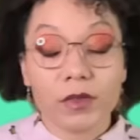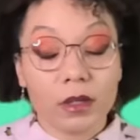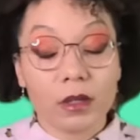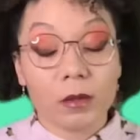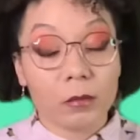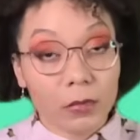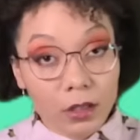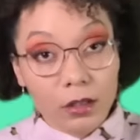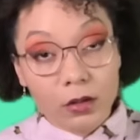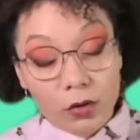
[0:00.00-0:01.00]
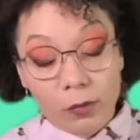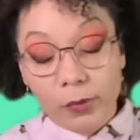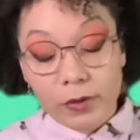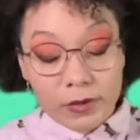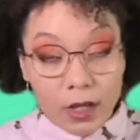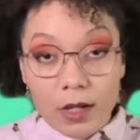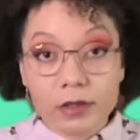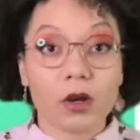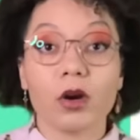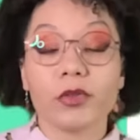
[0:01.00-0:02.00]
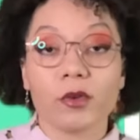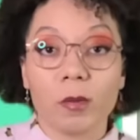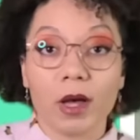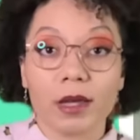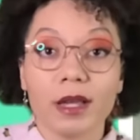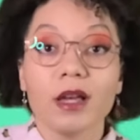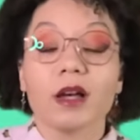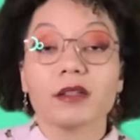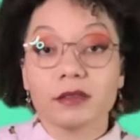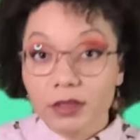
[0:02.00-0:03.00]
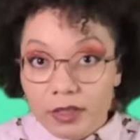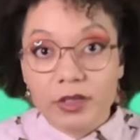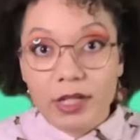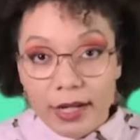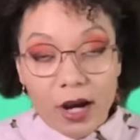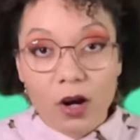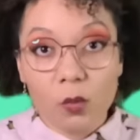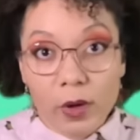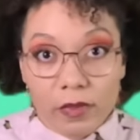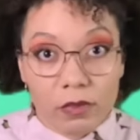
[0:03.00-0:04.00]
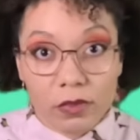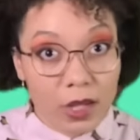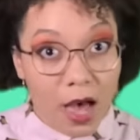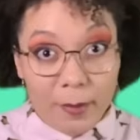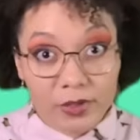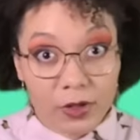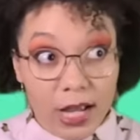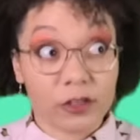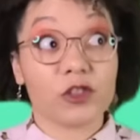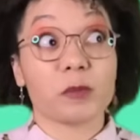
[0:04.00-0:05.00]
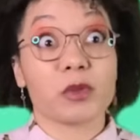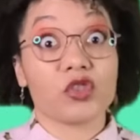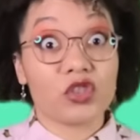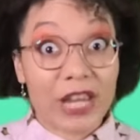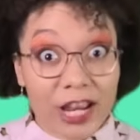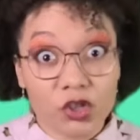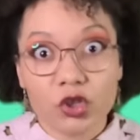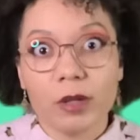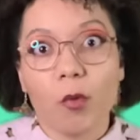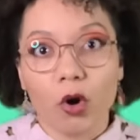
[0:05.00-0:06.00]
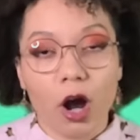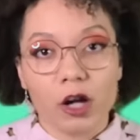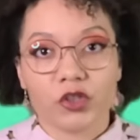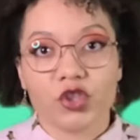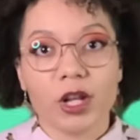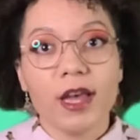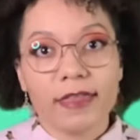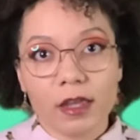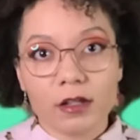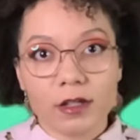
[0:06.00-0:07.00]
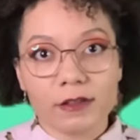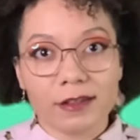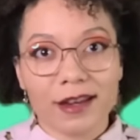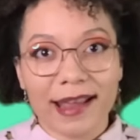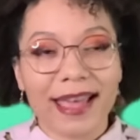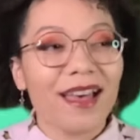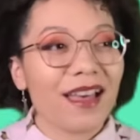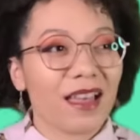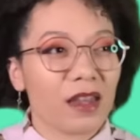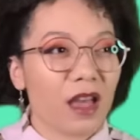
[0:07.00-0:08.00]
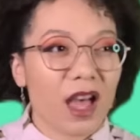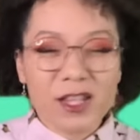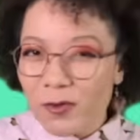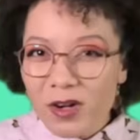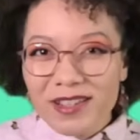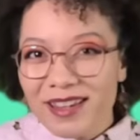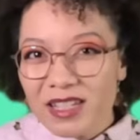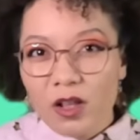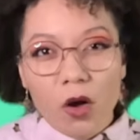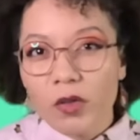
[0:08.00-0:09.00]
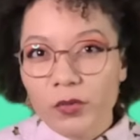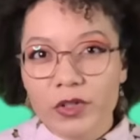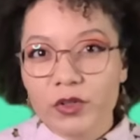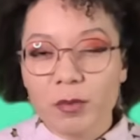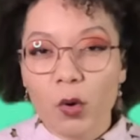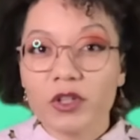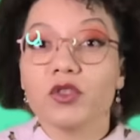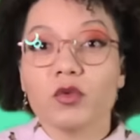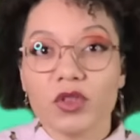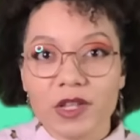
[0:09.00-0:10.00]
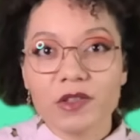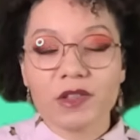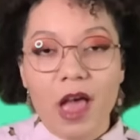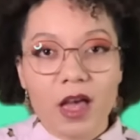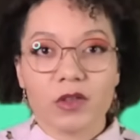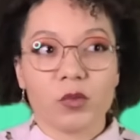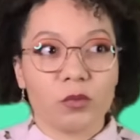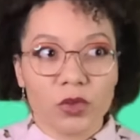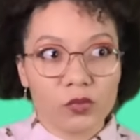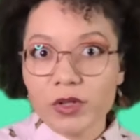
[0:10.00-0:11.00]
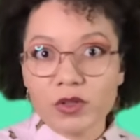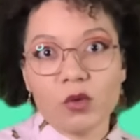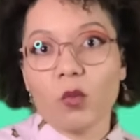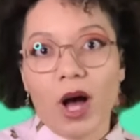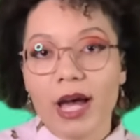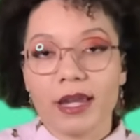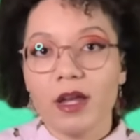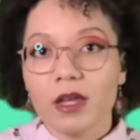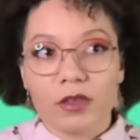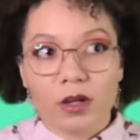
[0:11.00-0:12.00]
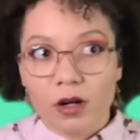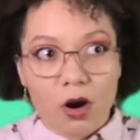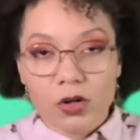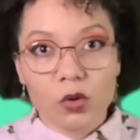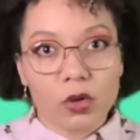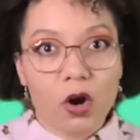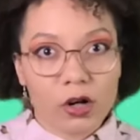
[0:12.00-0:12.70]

But the Mini Cooper-sized arthropod lived in an era when the atmosphere had substantially more oxygen than it does today. And as far as I can tell, all the research points to this as the reason why there are no